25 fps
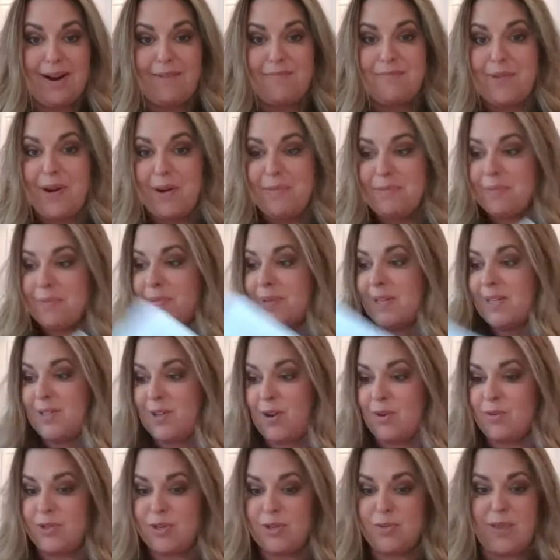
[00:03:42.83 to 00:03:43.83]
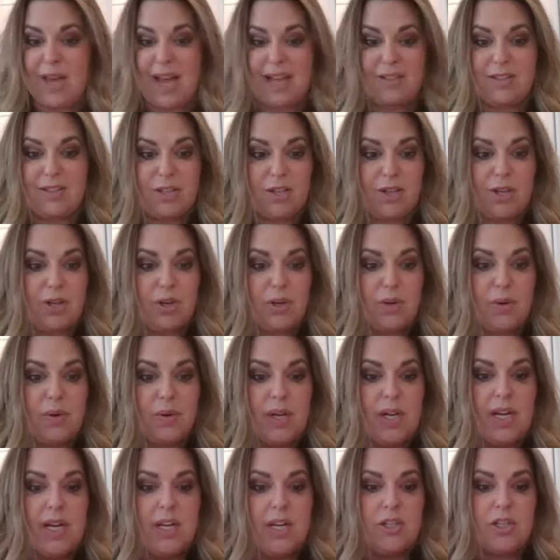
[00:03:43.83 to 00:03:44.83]
I've probably told you that
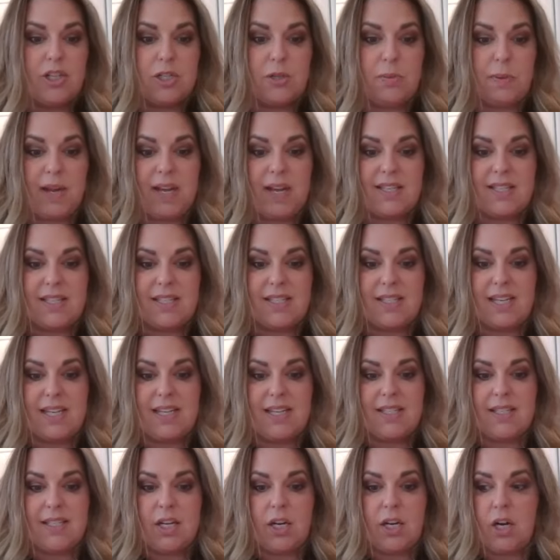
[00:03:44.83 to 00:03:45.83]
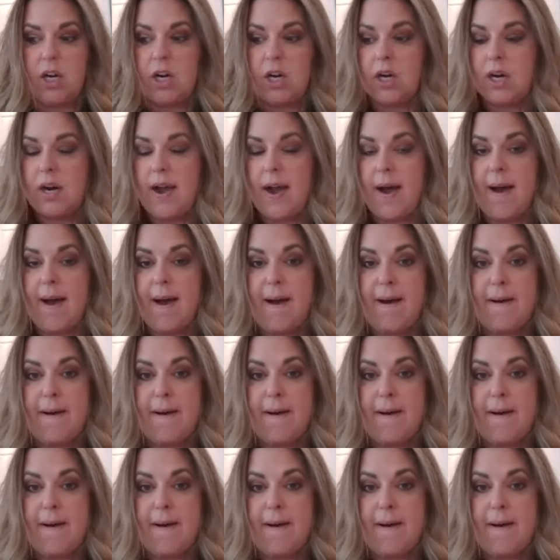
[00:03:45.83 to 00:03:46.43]
too, just because it's easier